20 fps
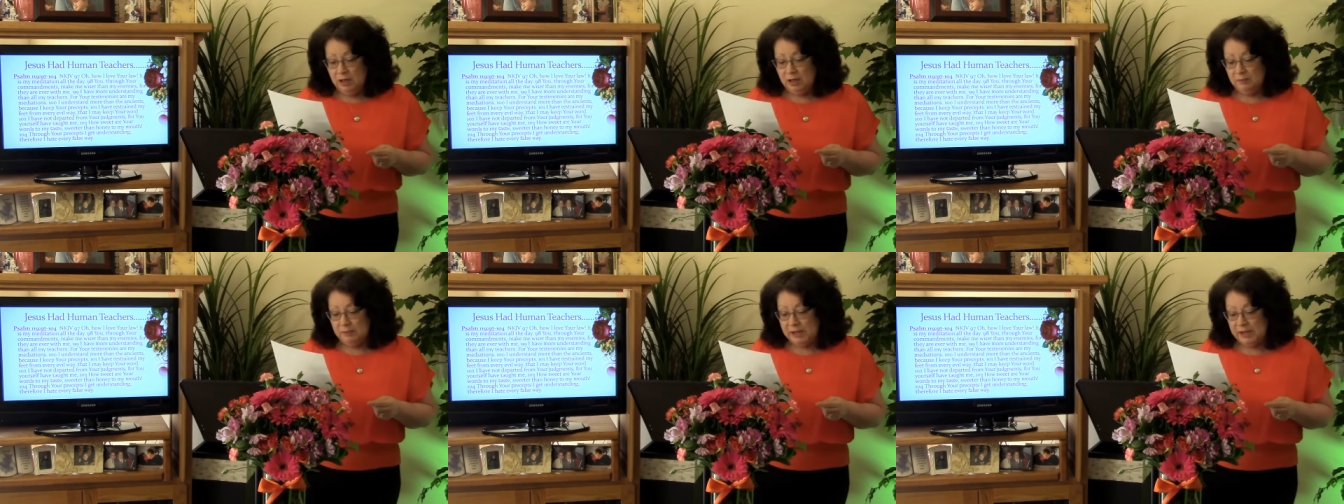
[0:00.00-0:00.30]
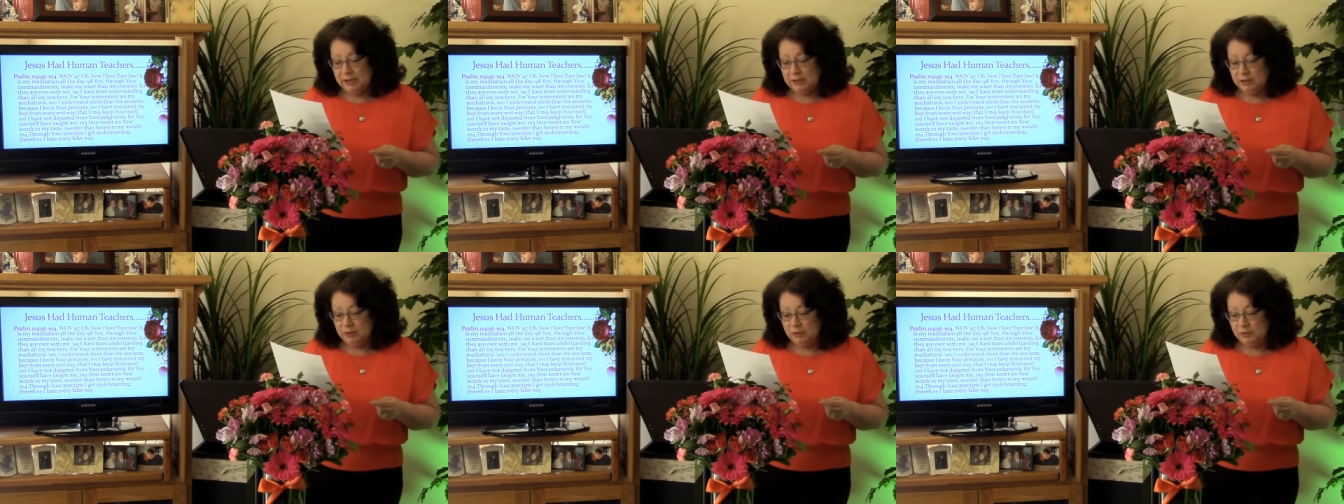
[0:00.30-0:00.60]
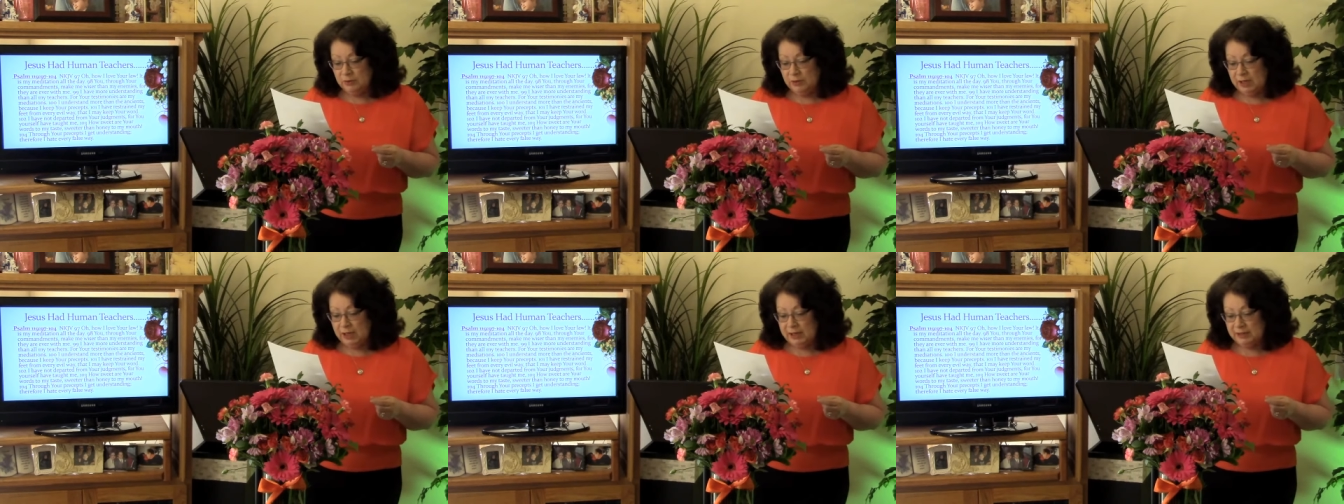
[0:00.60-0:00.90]
back
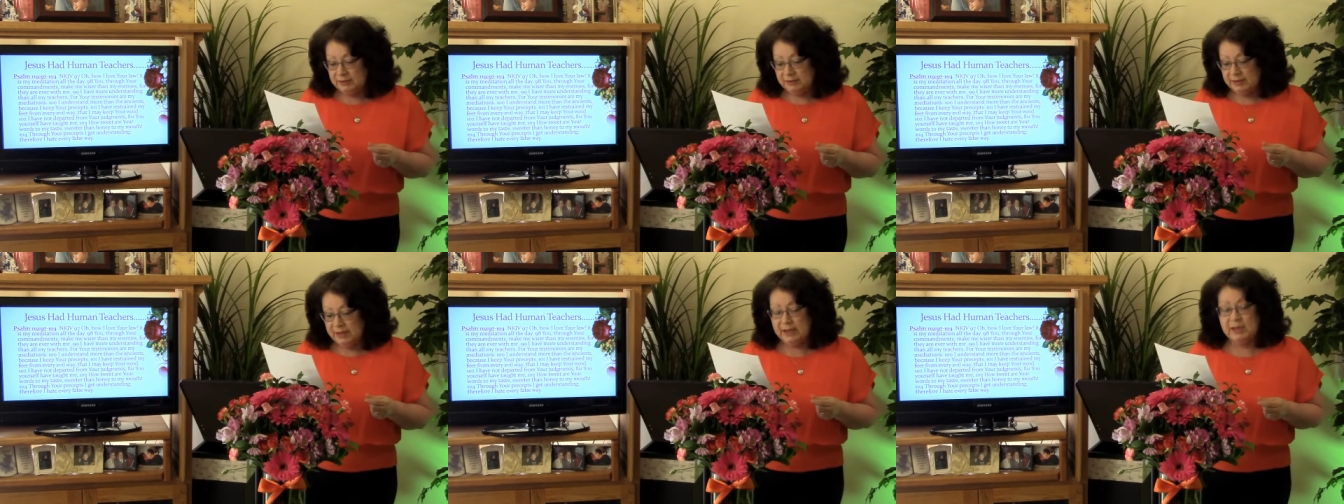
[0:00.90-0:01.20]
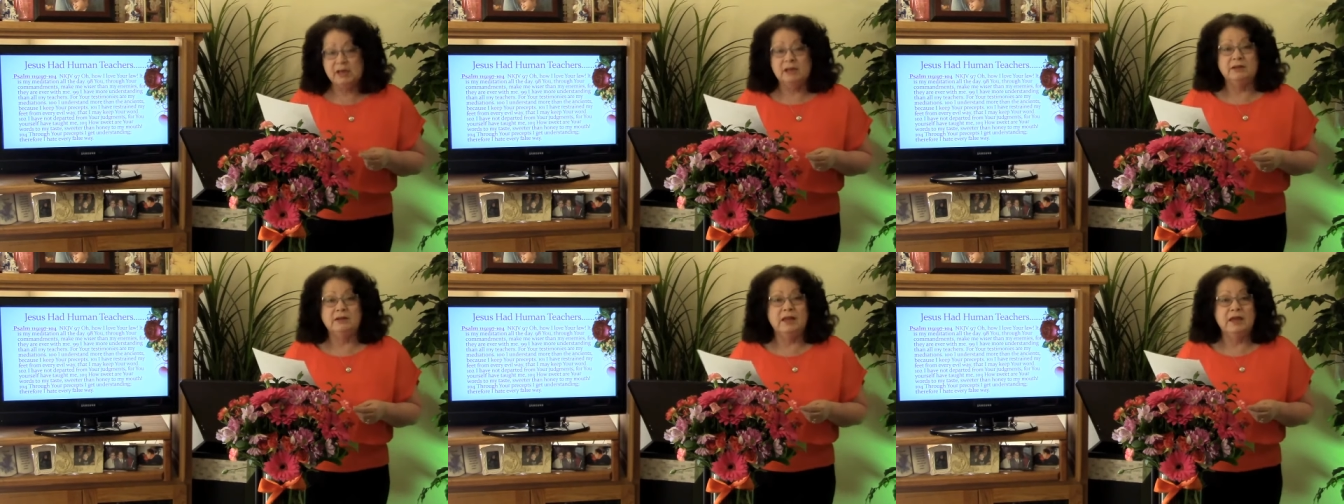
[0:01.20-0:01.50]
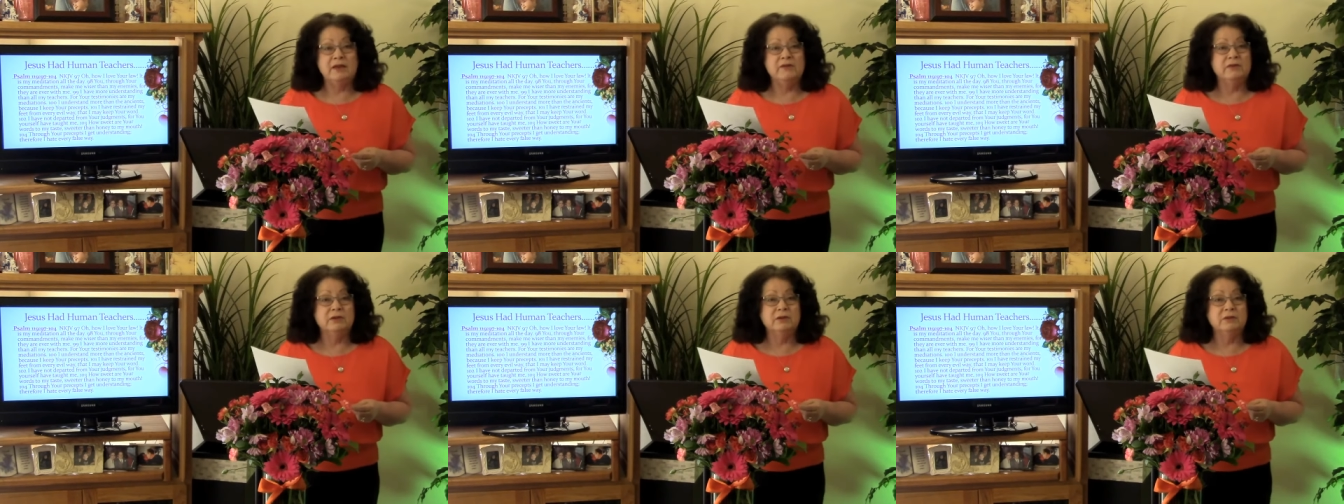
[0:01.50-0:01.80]
to Isaiah
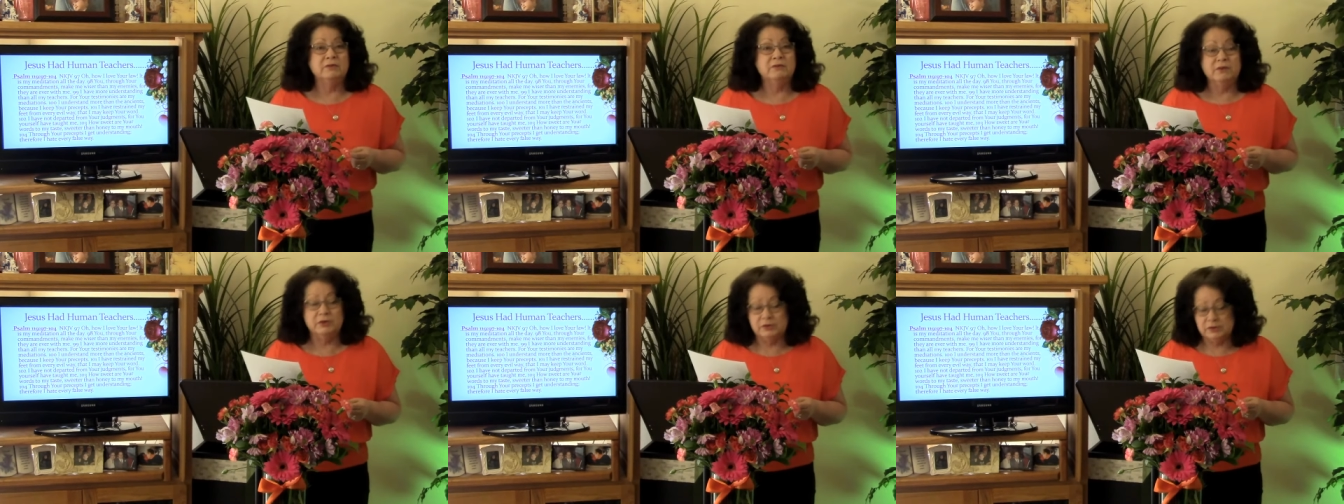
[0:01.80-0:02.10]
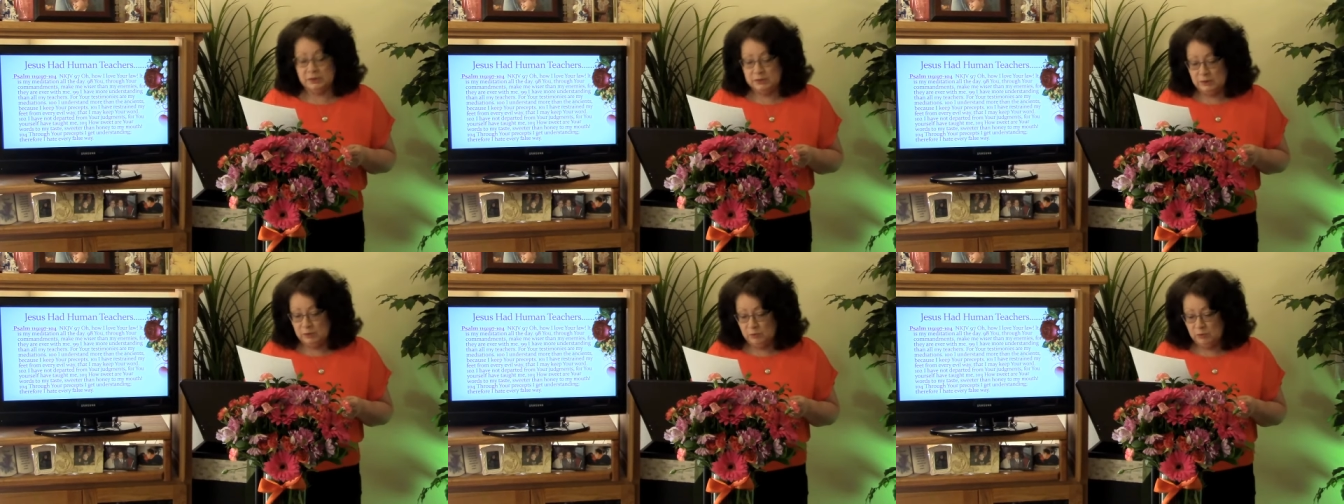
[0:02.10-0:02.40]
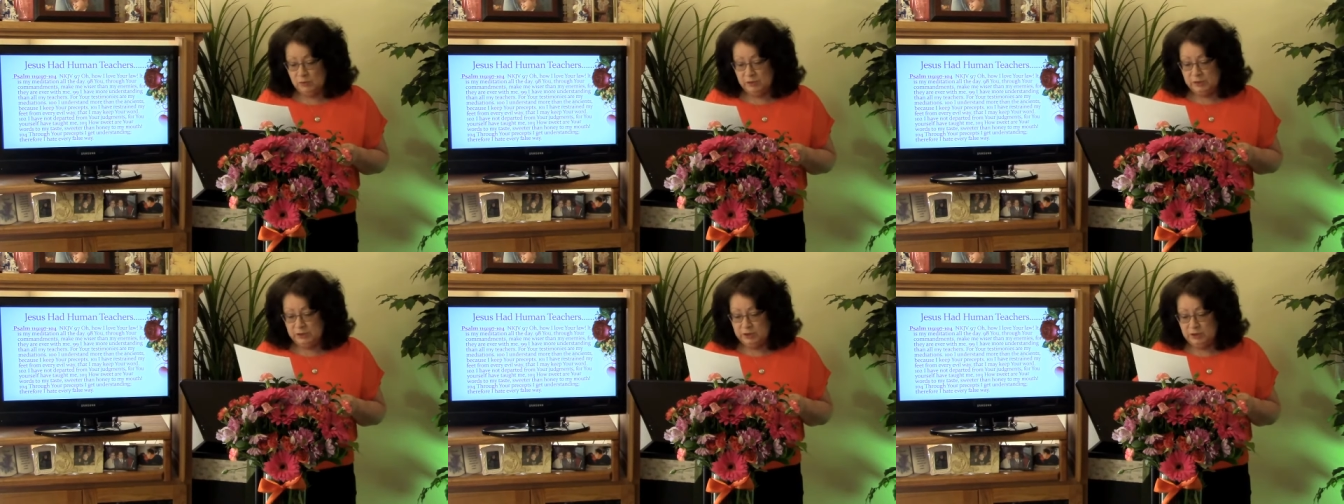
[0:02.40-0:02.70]
11, verses
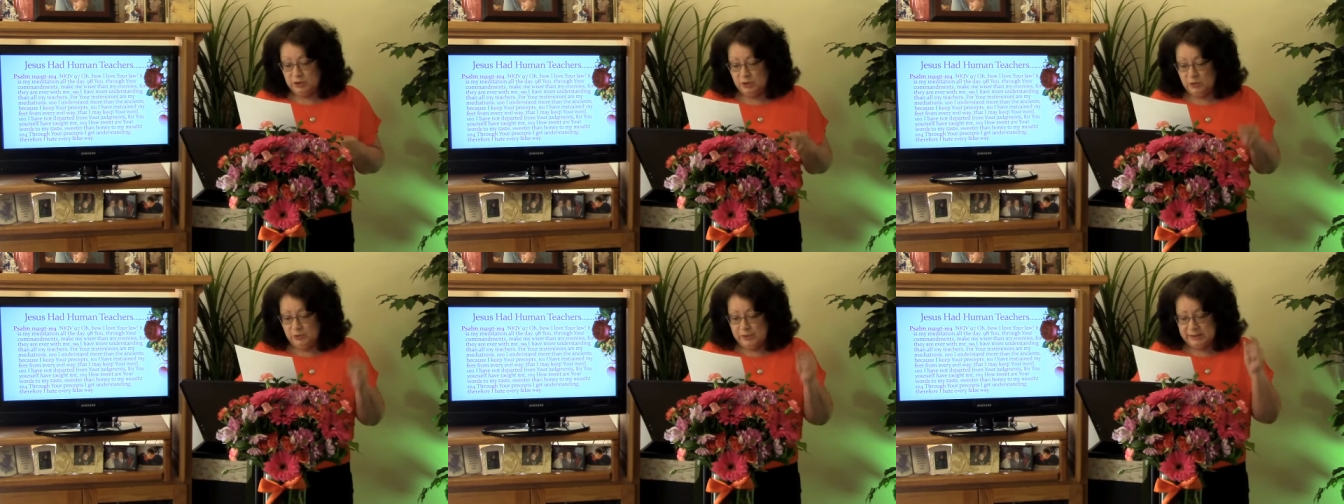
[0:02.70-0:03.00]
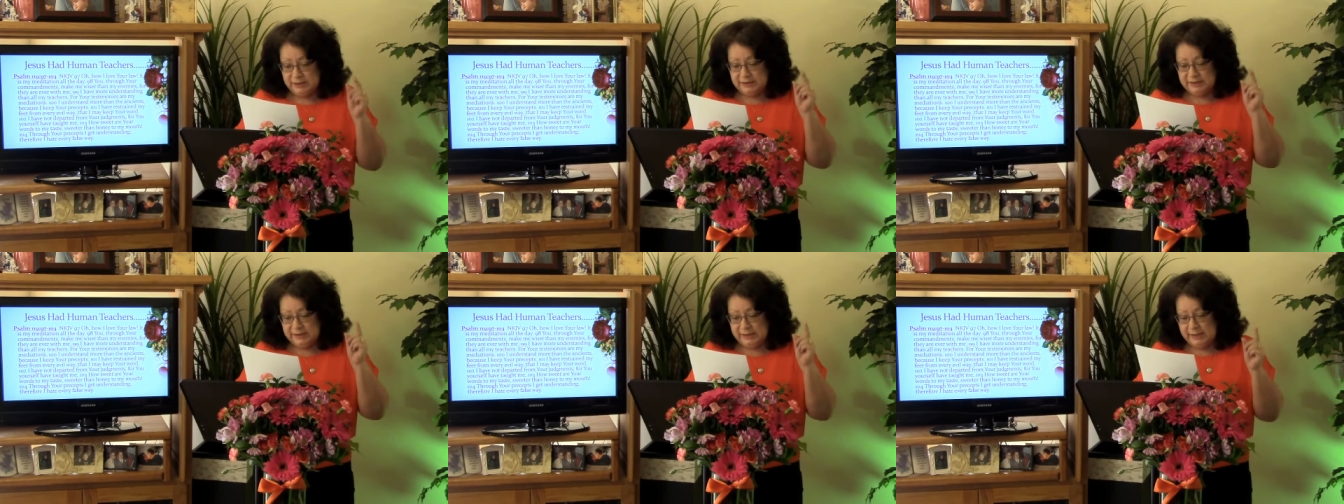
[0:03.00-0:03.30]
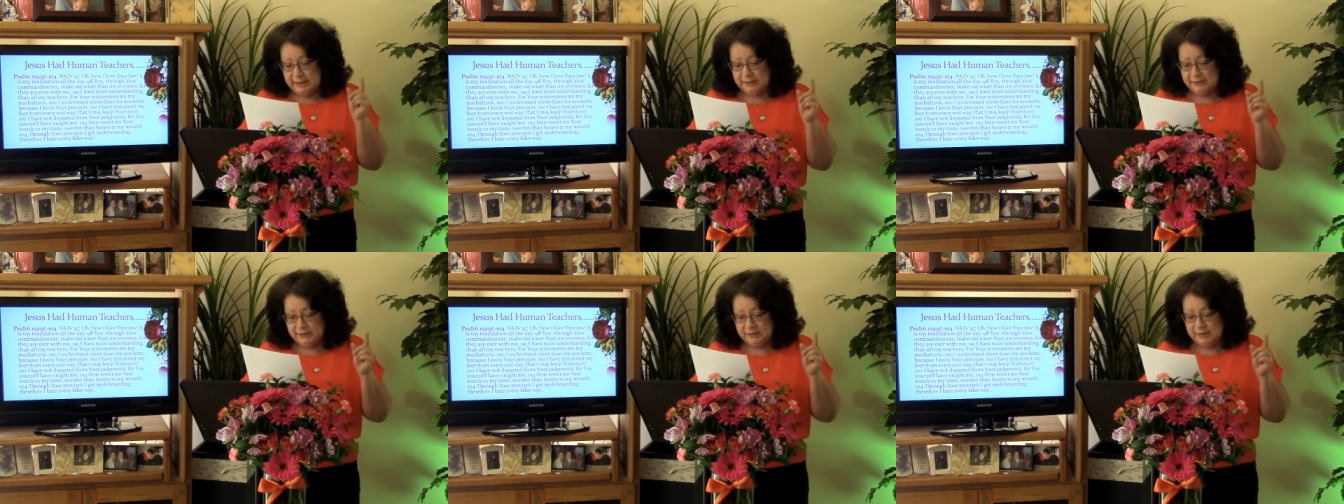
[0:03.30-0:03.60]
1 and 2. It
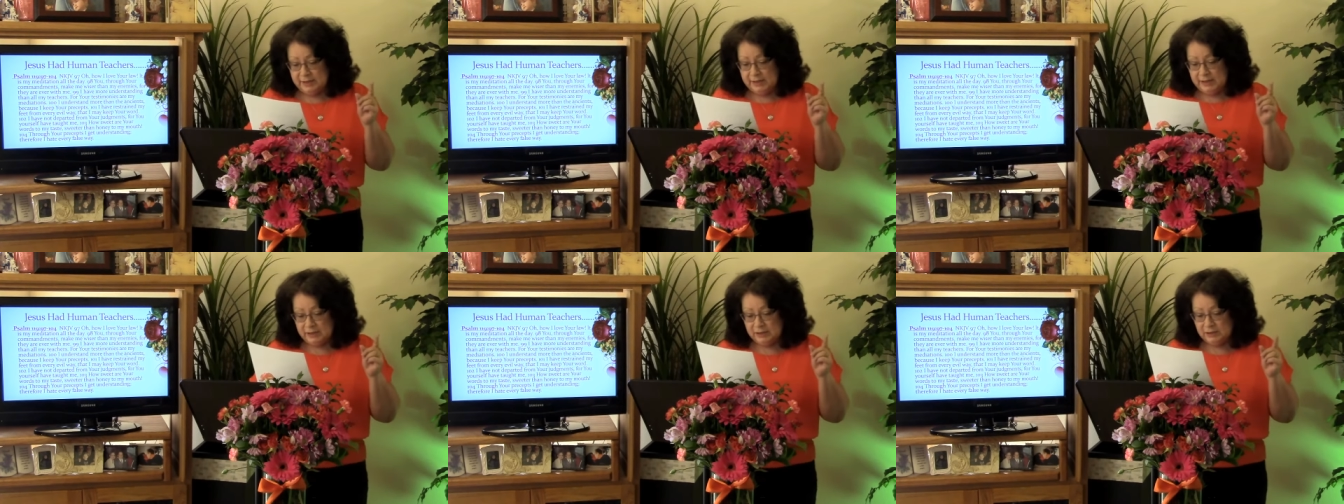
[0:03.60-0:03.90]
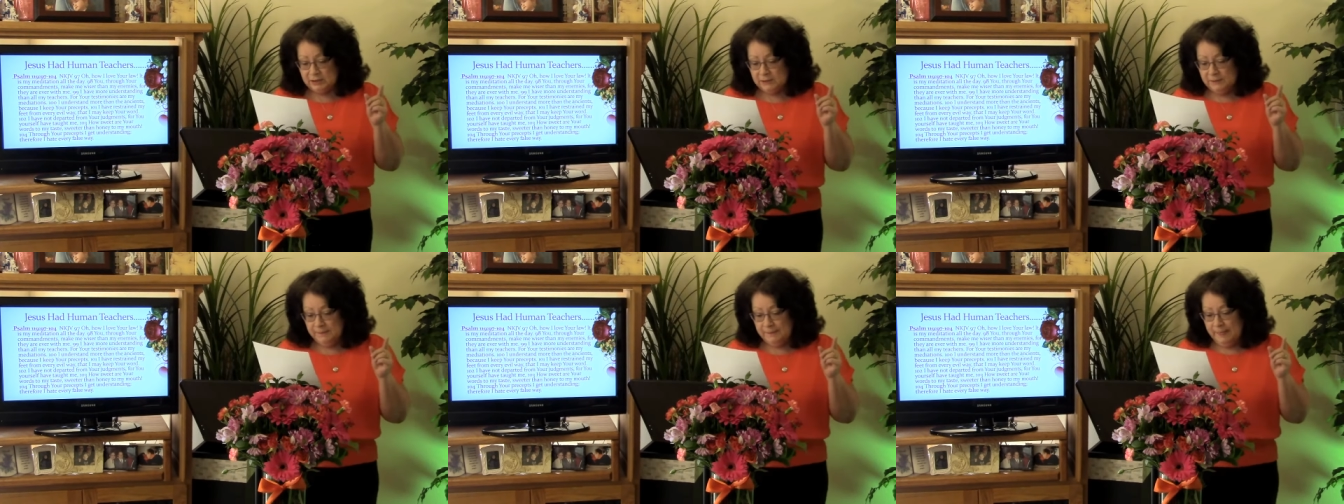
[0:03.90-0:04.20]
says this.